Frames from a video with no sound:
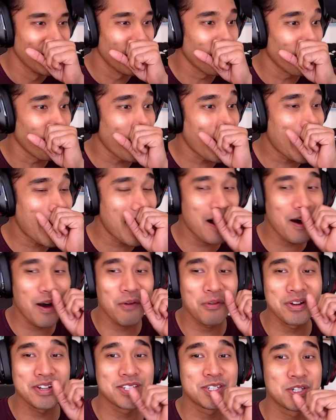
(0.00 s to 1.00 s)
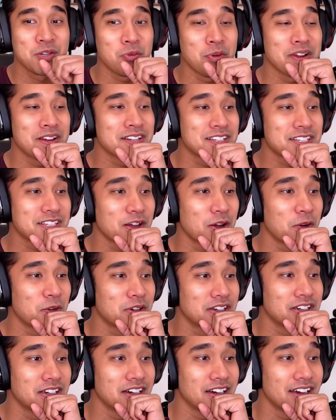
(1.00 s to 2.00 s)
Wow, I was doing so
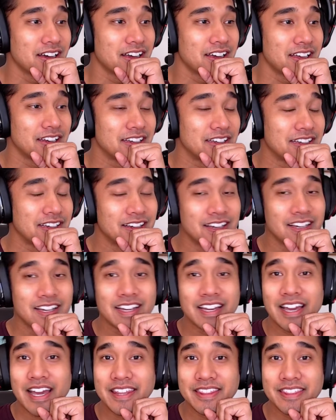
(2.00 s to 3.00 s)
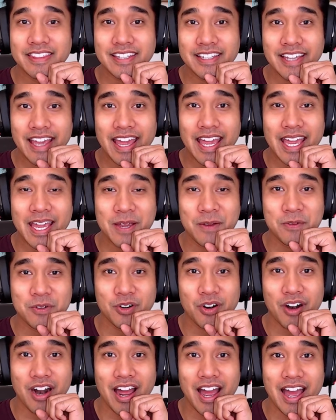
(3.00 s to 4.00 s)
good and the game
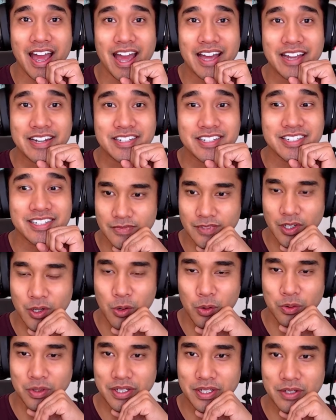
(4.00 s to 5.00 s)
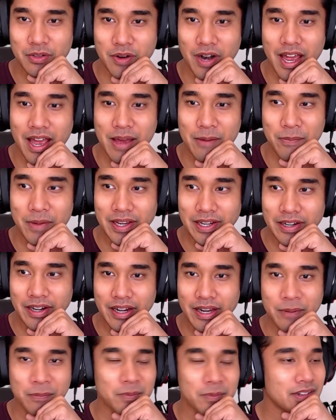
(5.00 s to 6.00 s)
crashed. Holy crap, my
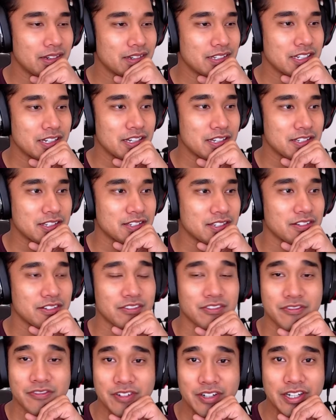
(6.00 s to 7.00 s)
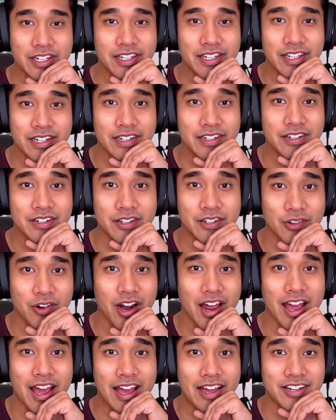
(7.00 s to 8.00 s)
game just freaking
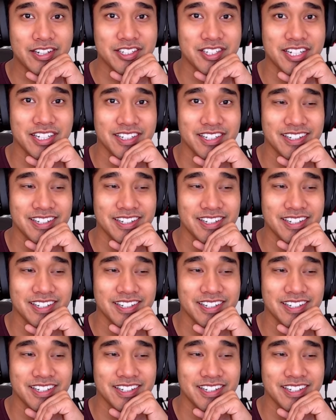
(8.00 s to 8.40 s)
crashed.